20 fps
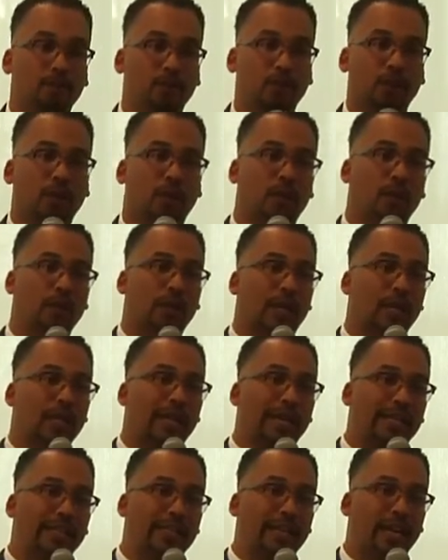I
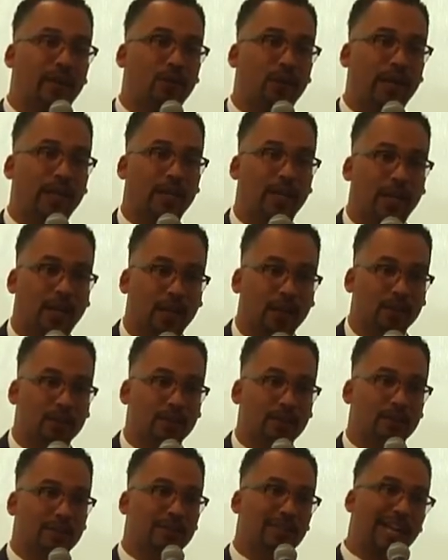like that right now.
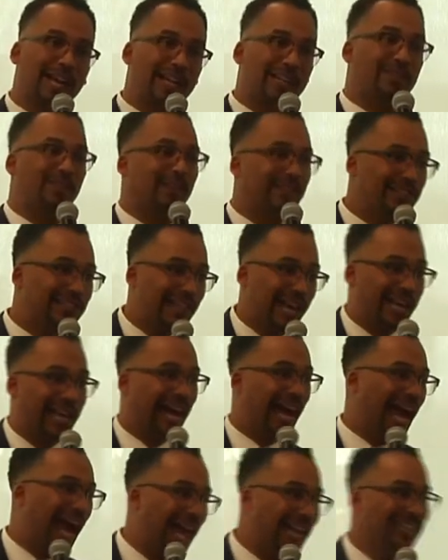It's kind
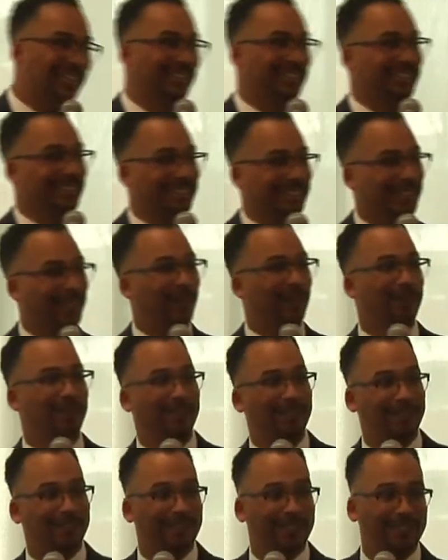of hot,
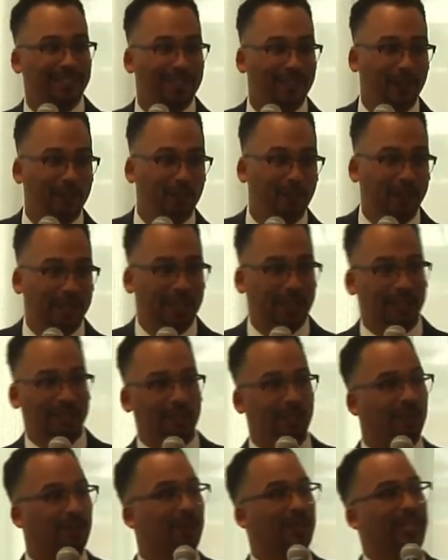But
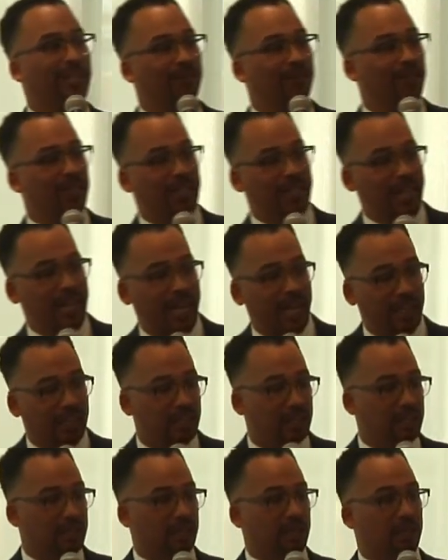even in that,
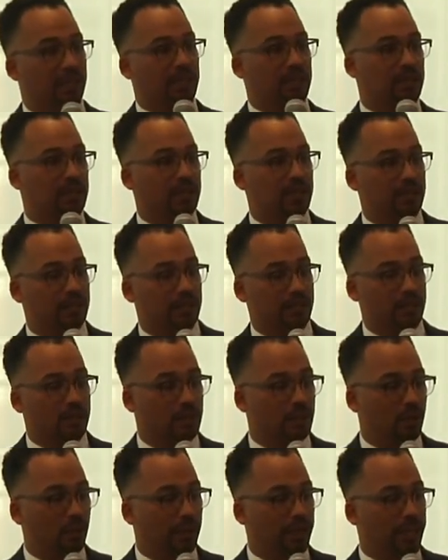there's a
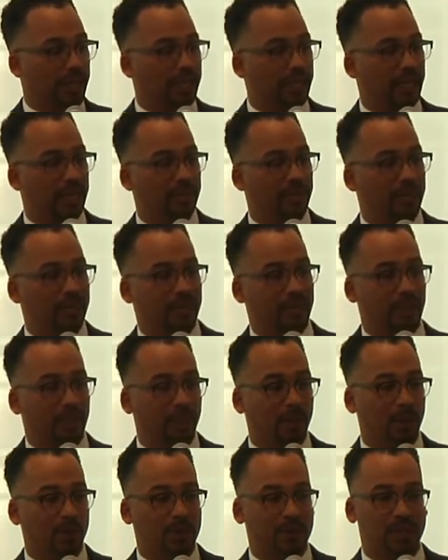story that came out that I
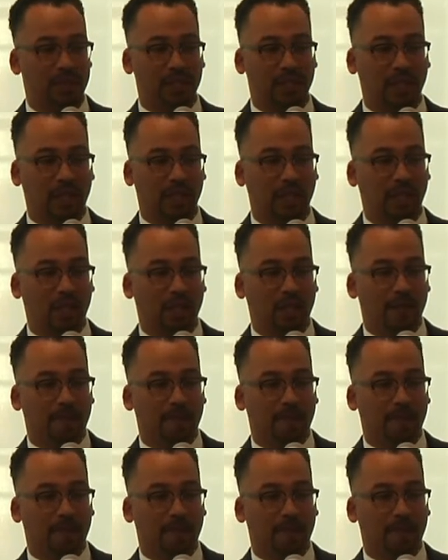posted today.